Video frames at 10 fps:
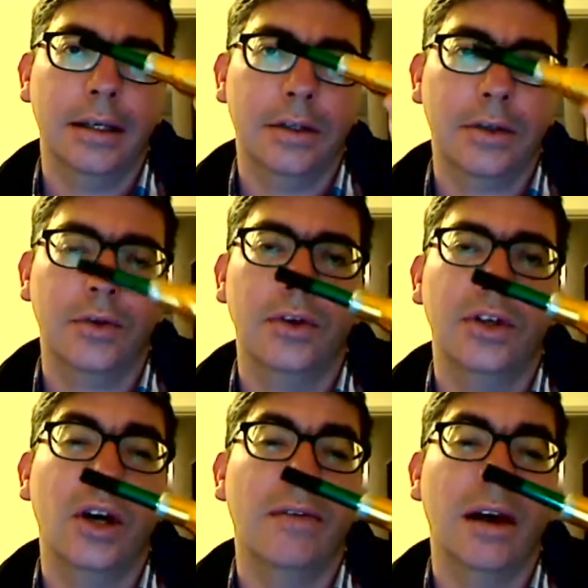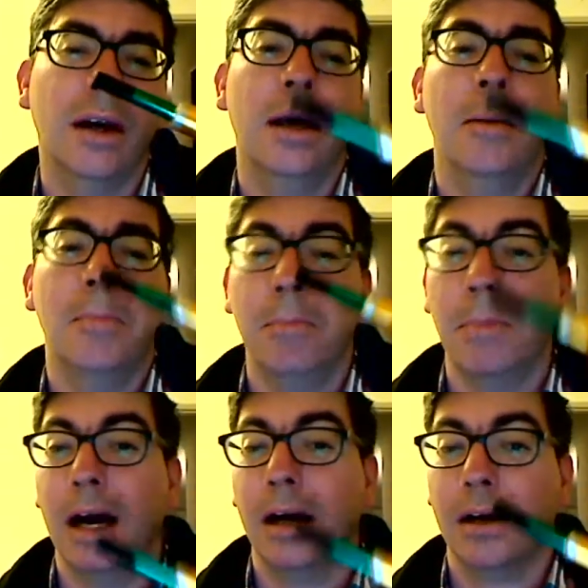screwdriver
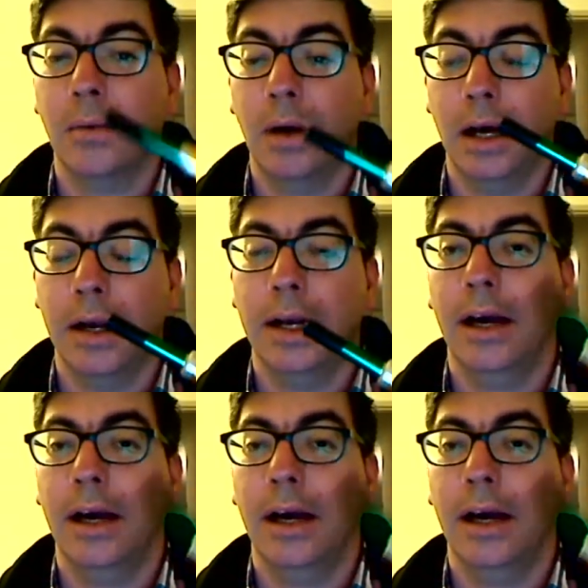Mark 1.